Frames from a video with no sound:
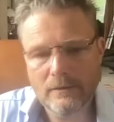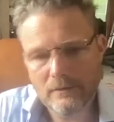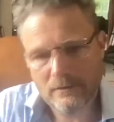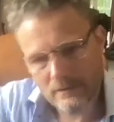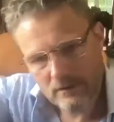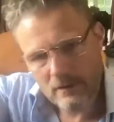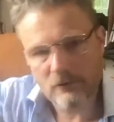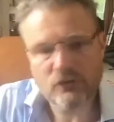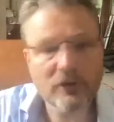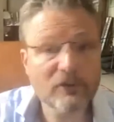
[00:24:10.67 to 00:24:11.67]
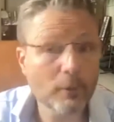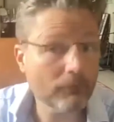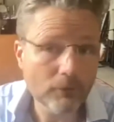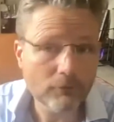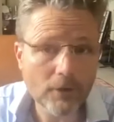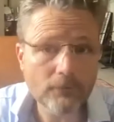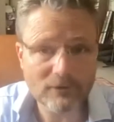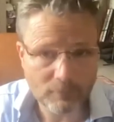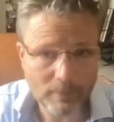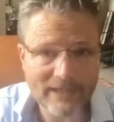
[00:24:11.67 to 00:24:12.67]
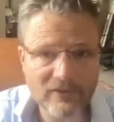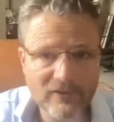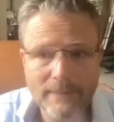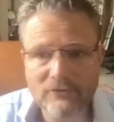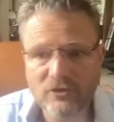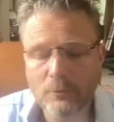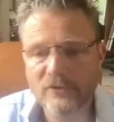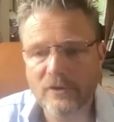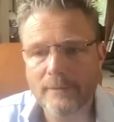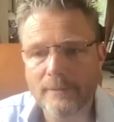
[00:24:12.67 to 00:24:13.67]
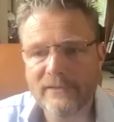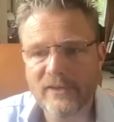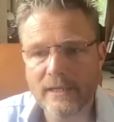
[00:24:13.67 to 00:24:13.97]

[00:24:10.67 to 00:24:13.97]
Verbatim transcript: her sugars were through the roof which basically meant she was diabetic